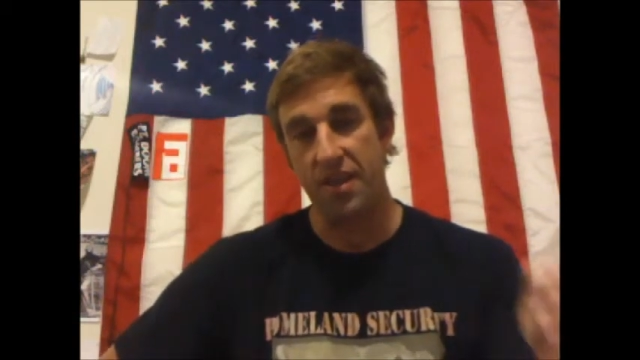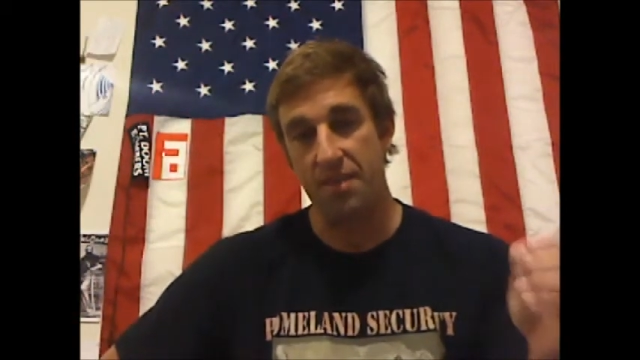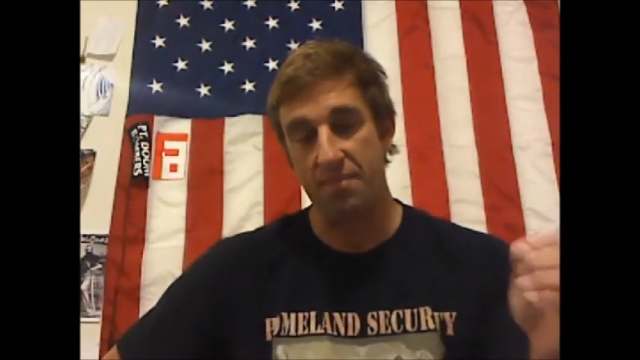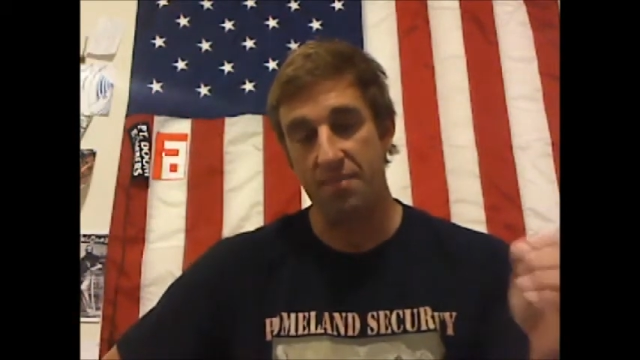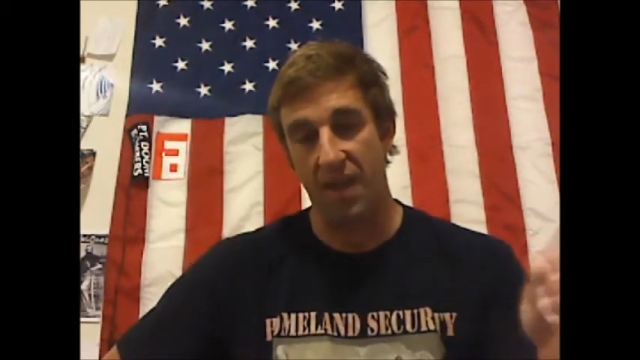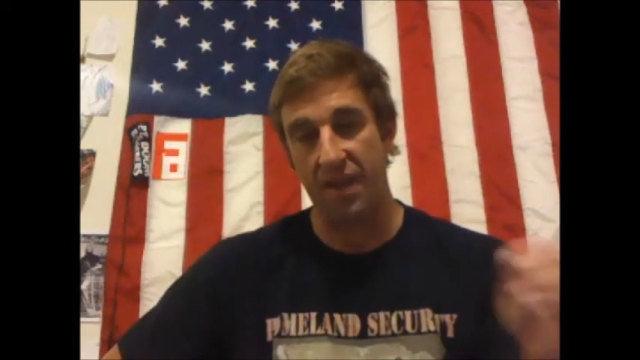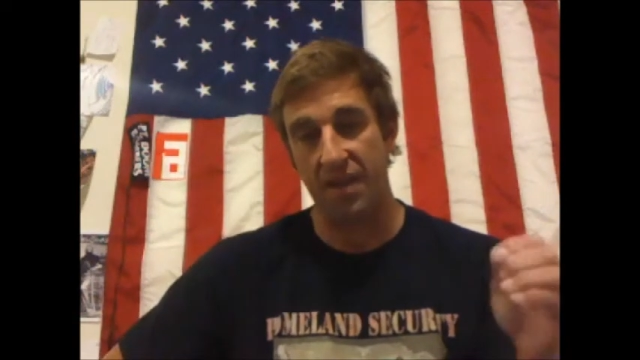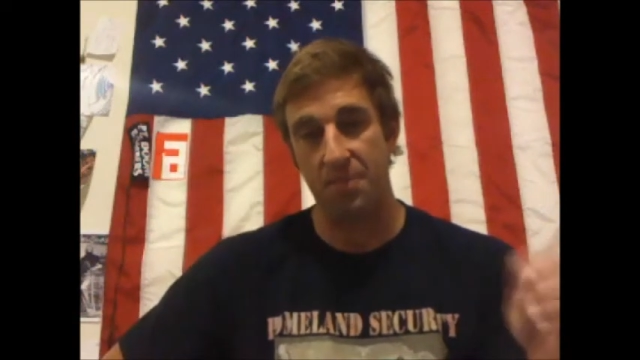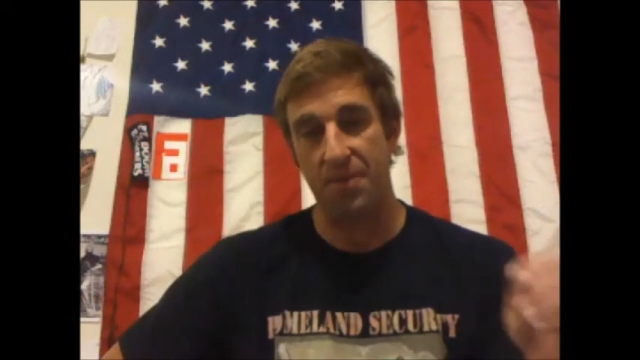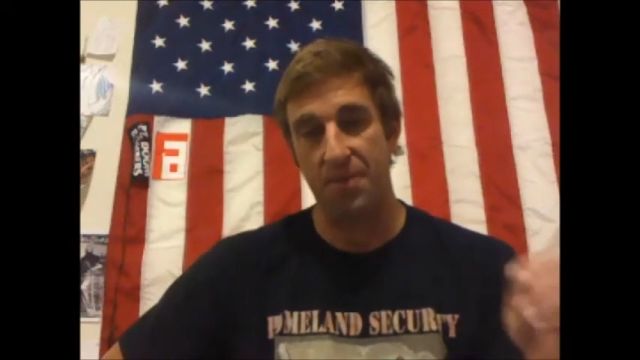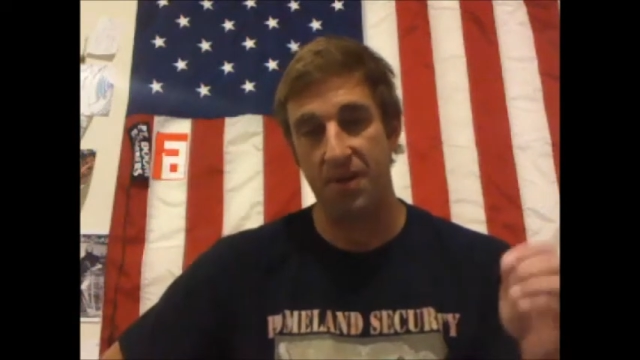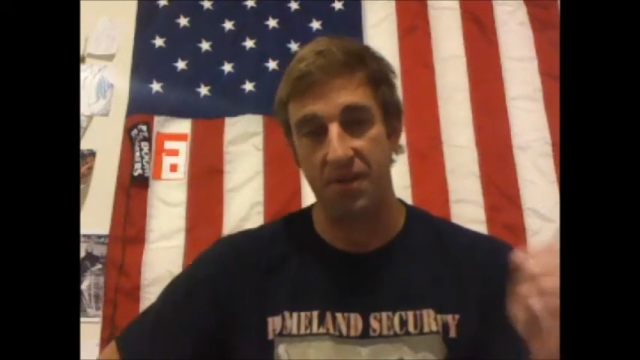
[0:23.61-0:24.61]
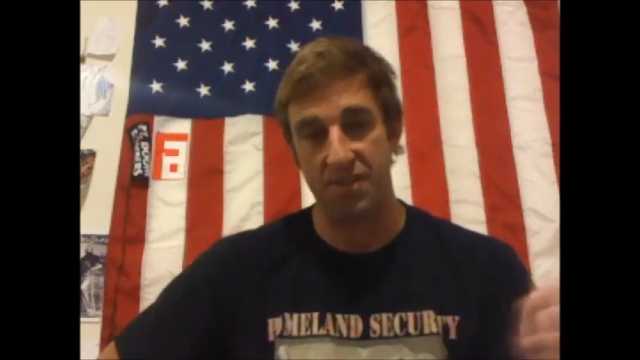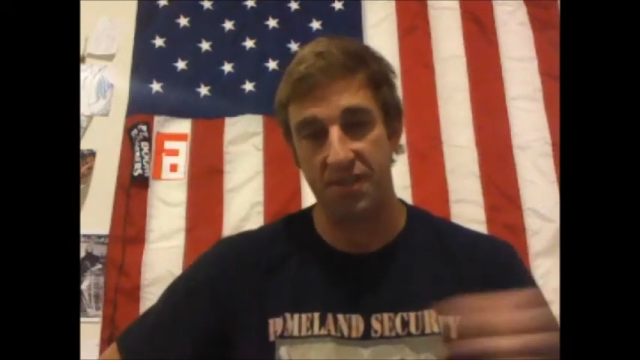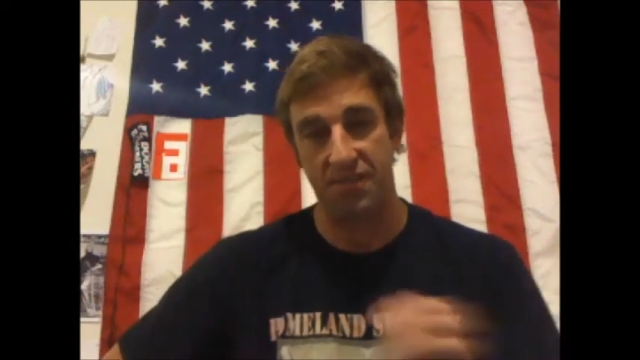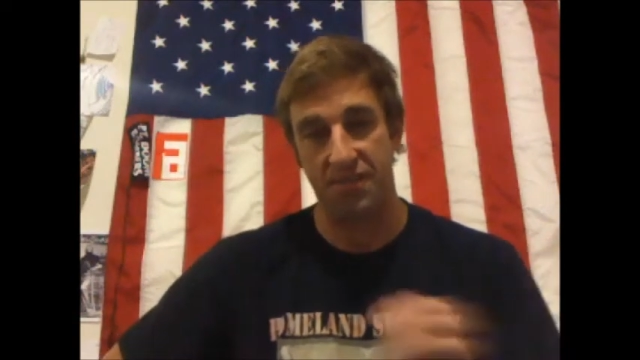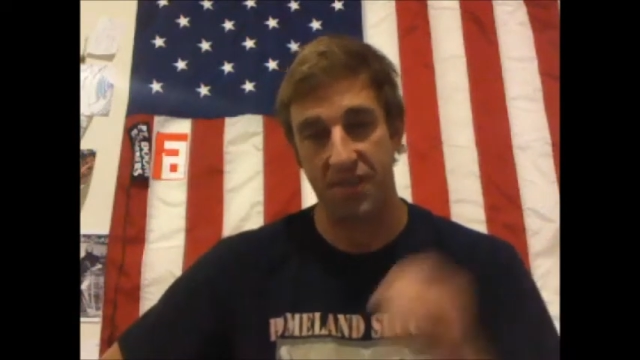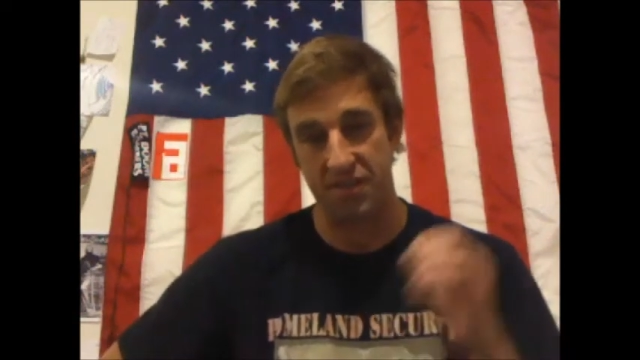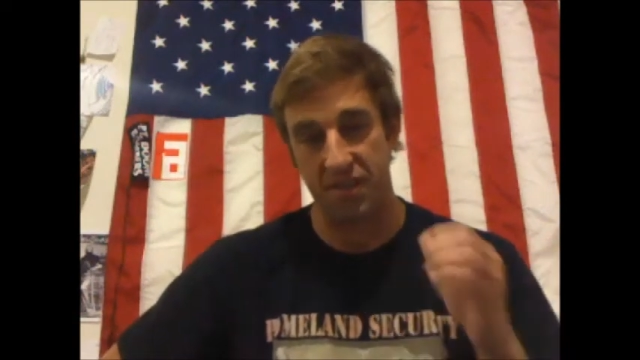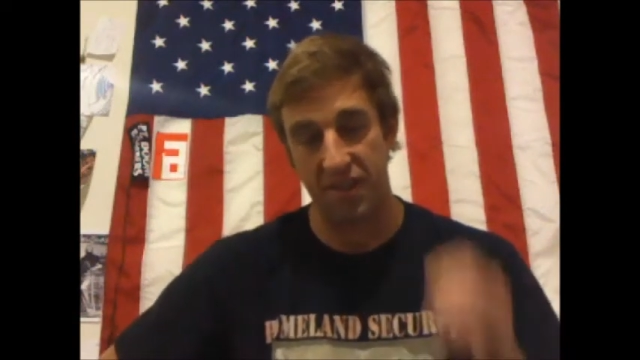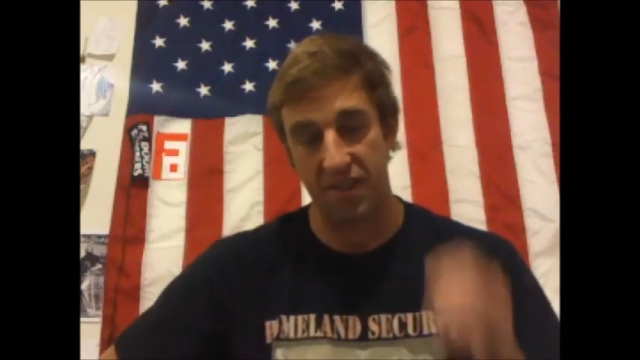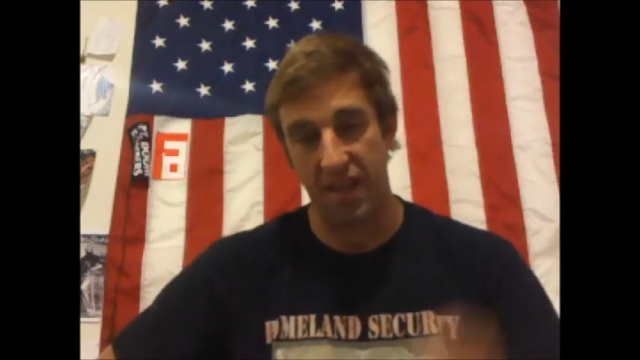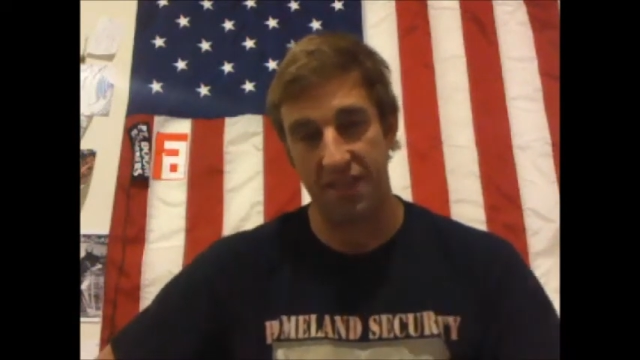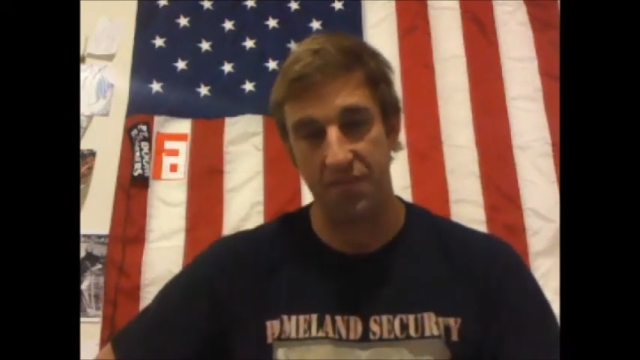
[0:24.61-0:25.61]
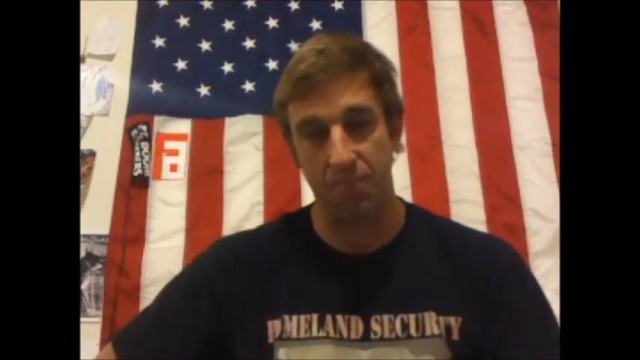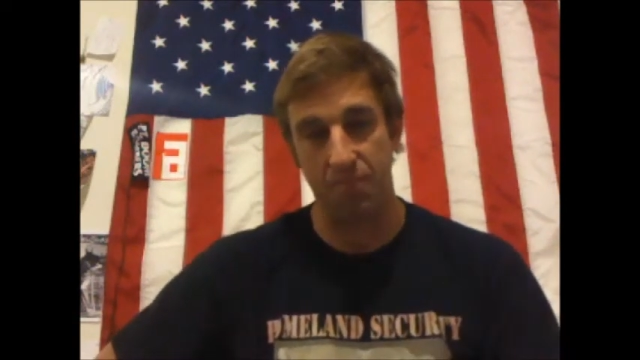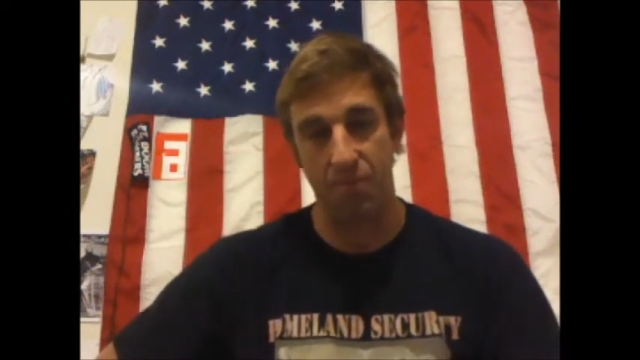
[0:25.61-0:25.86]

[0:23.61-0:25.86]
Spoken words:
that make it appear as if it is a left